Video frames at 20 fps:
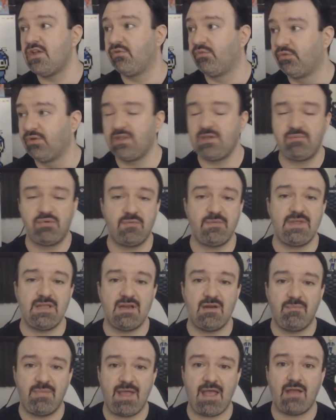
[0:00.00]
it really put me
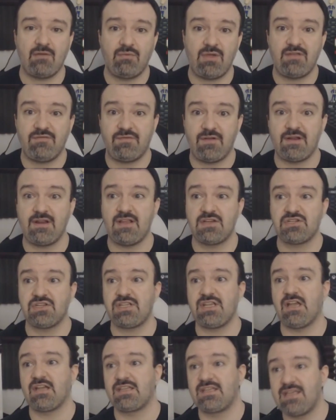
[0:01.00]
in a bad way
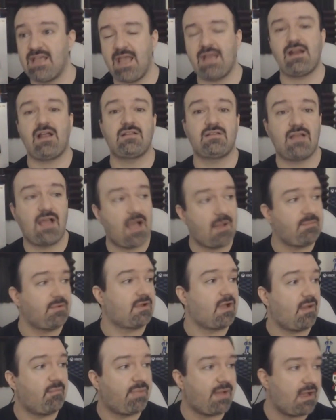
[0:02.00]
financially, again, on top
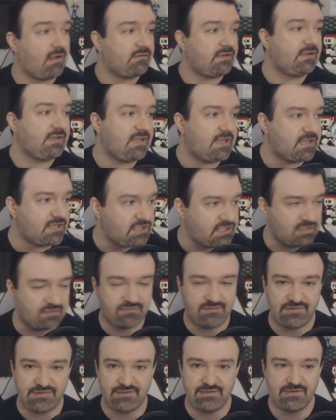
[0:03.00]
of compounding the
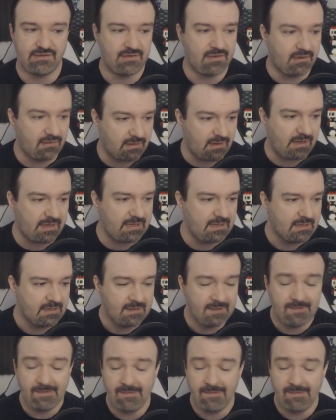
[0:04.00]
issues. All right?